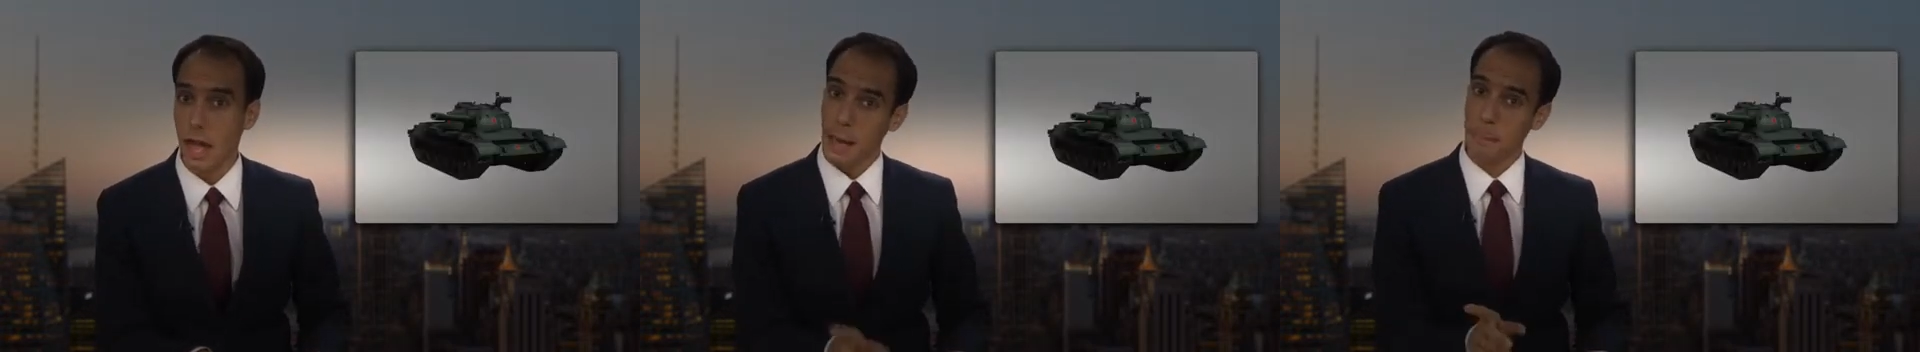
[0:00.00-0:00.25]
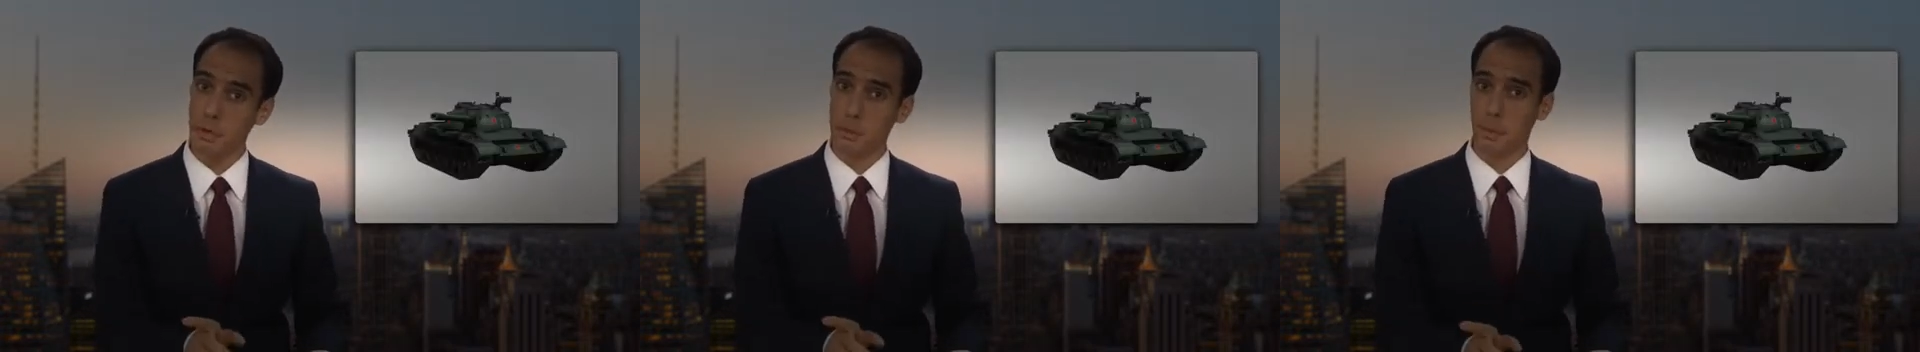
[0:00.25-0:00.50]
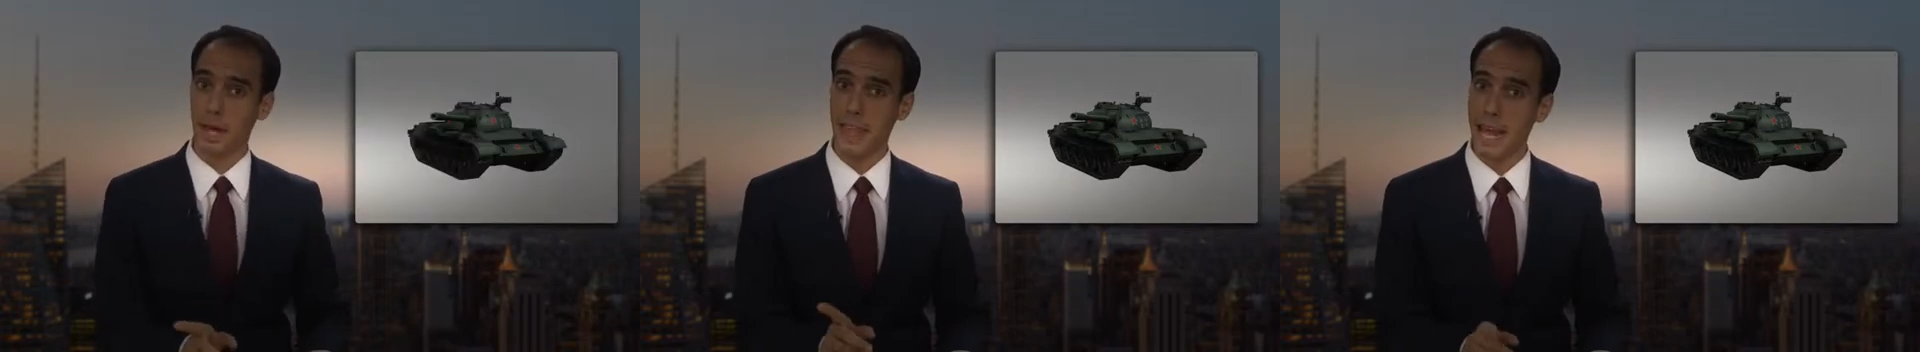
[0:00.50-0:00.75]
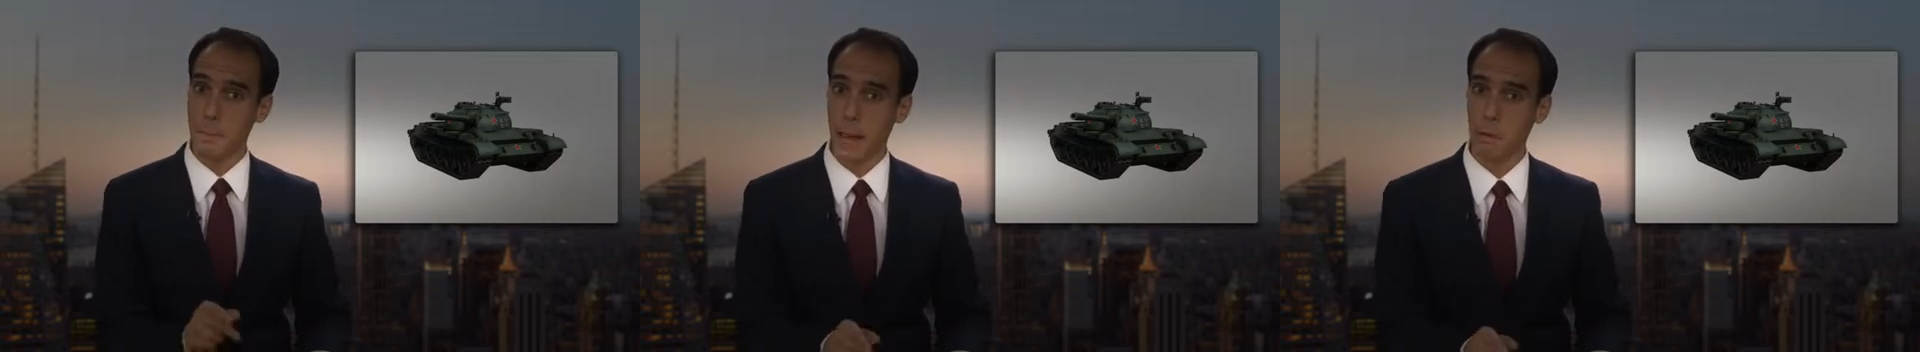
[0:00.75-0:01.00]
And multiply
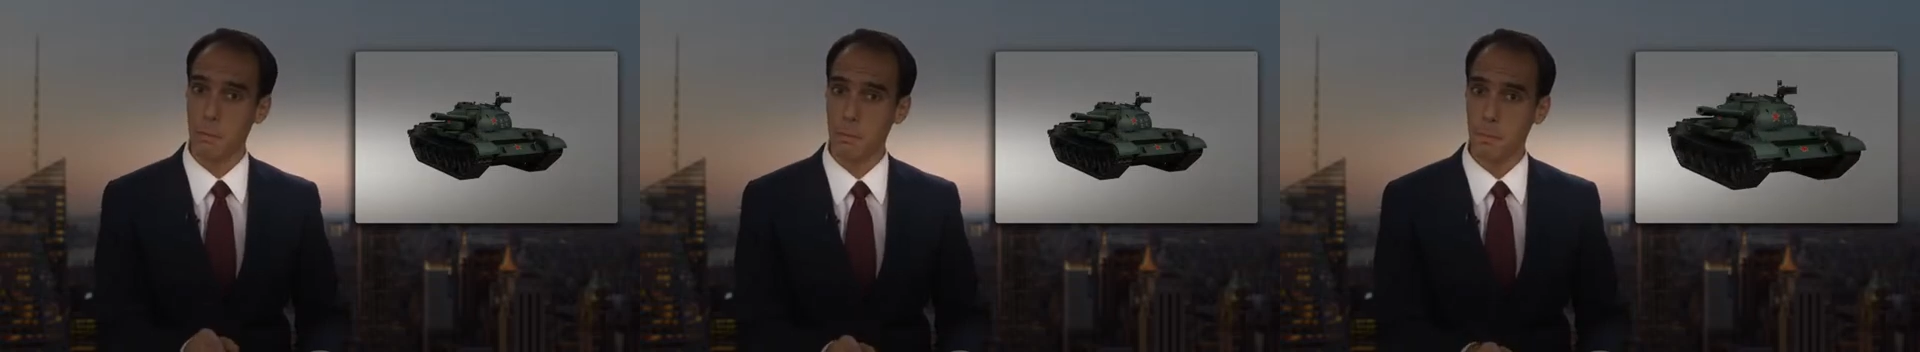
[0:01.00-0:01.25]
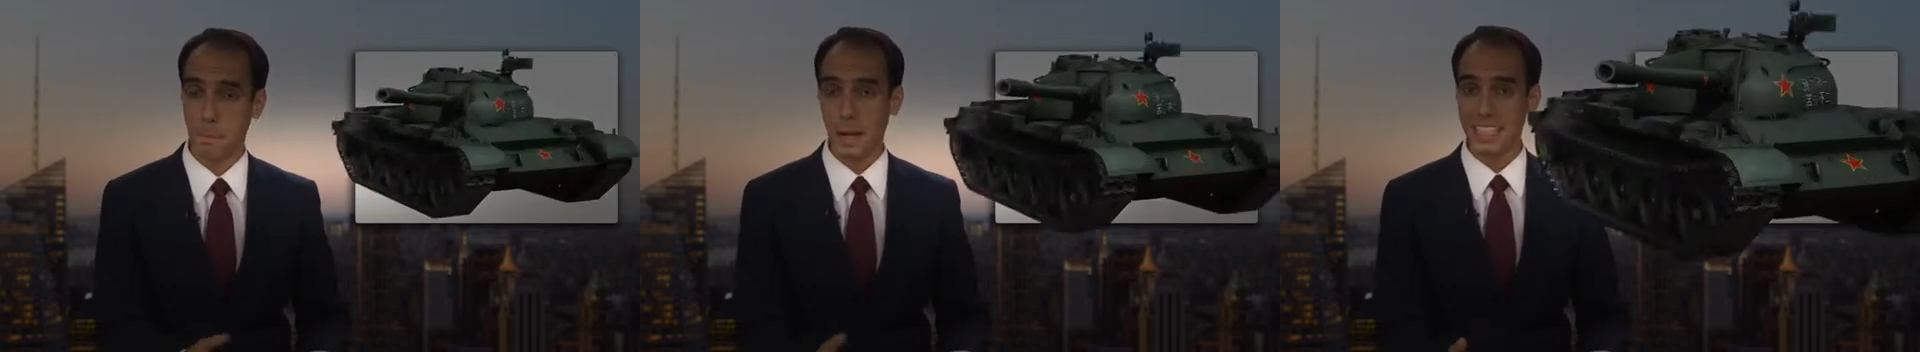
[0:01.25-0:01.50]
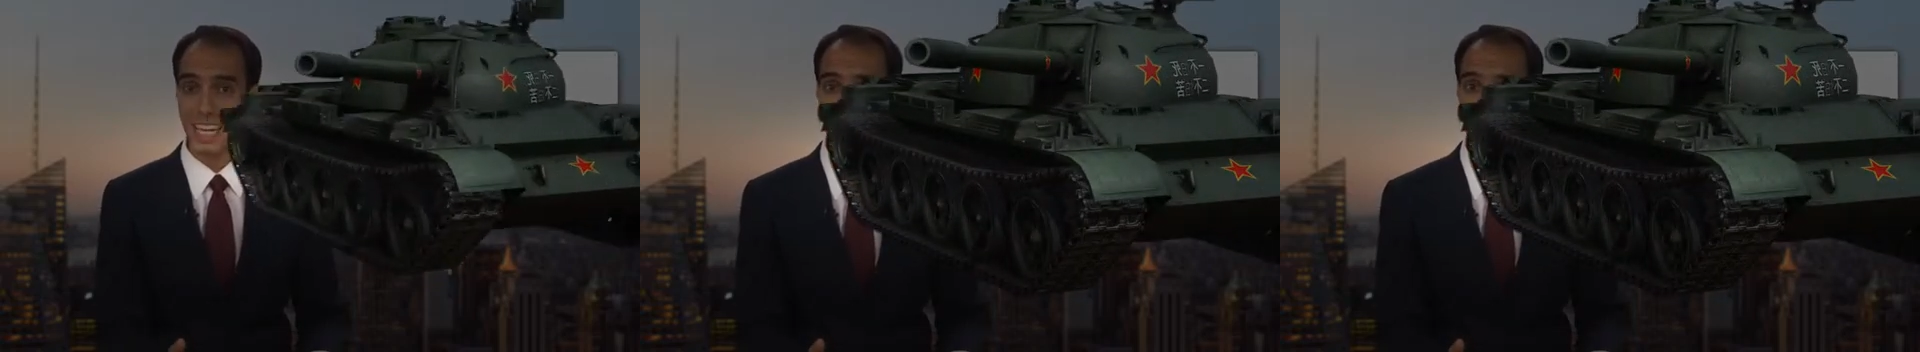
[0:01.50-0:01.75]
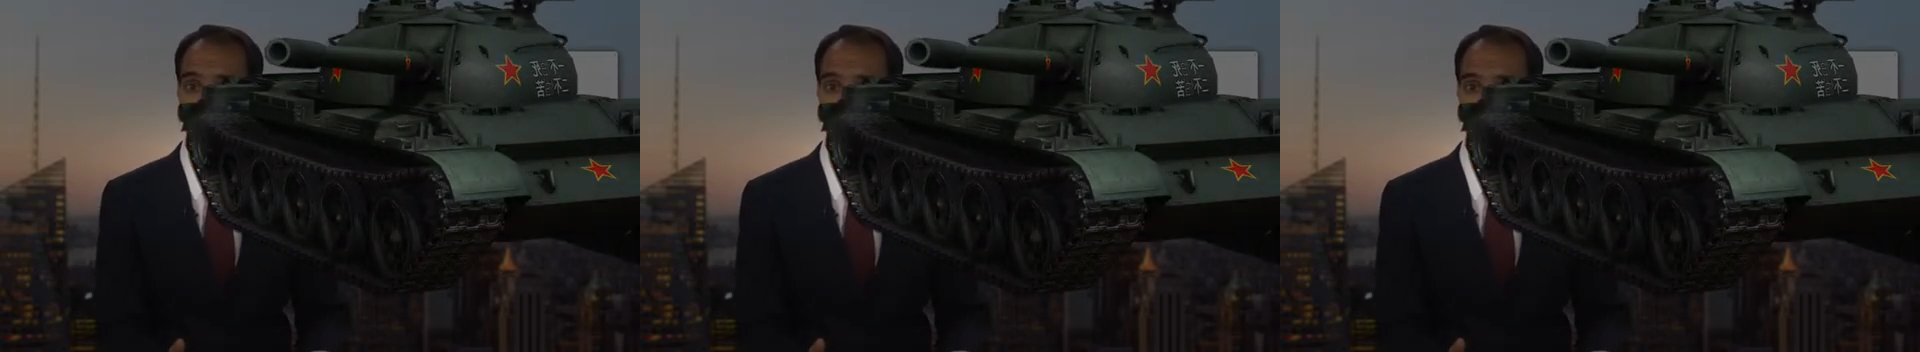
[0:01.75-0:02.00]
that amount by
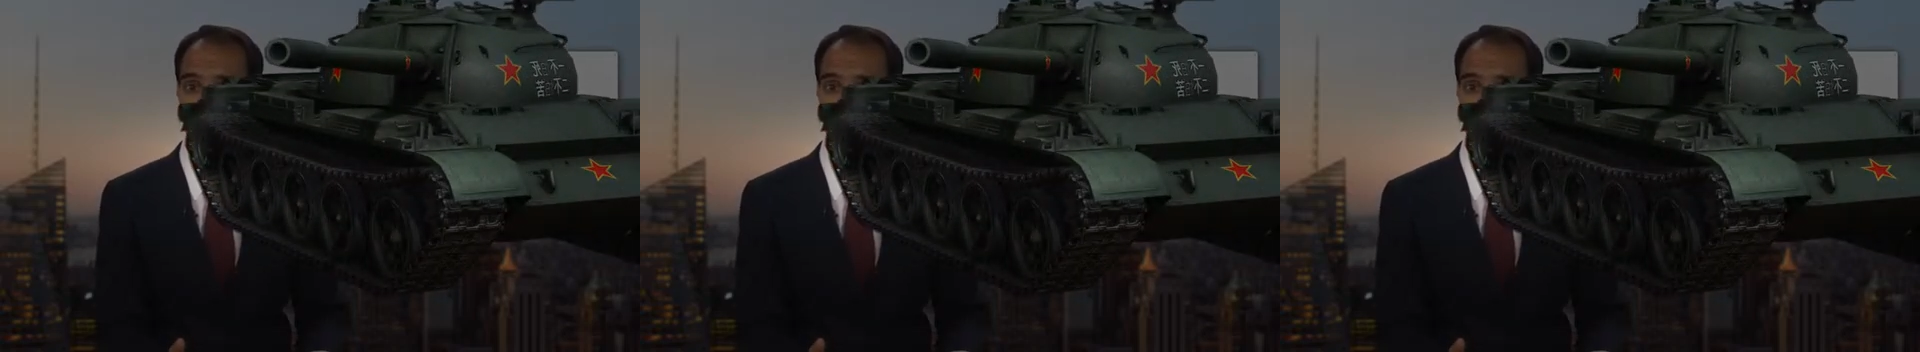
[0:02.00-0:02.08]
10.